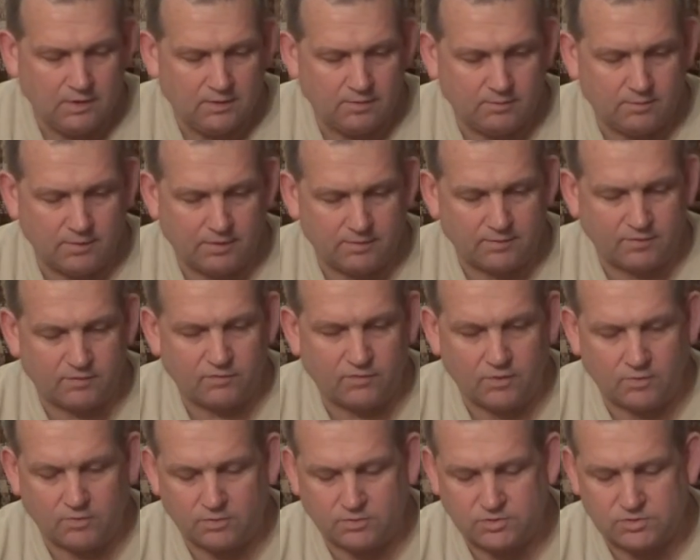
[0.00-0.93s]
We have the
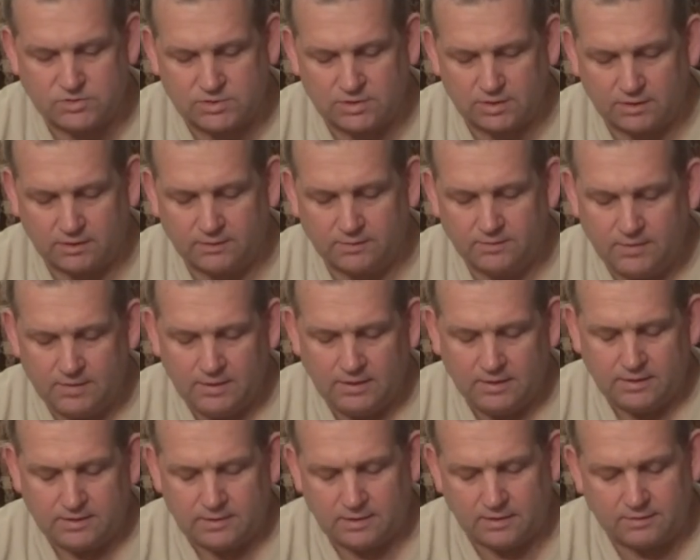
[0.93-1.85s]
photocell.
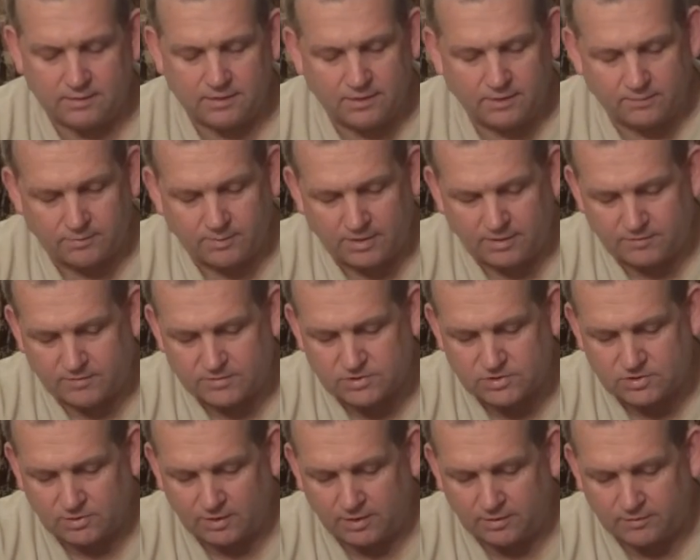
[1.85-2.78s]
Down here we have a
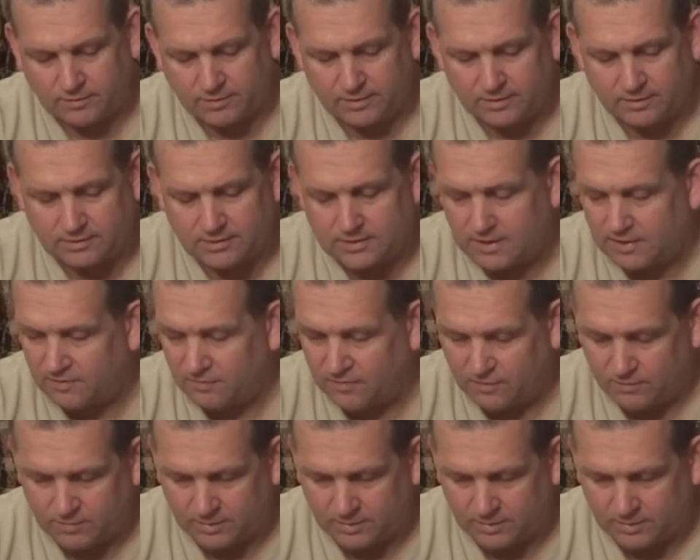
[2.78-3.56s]
strain relief.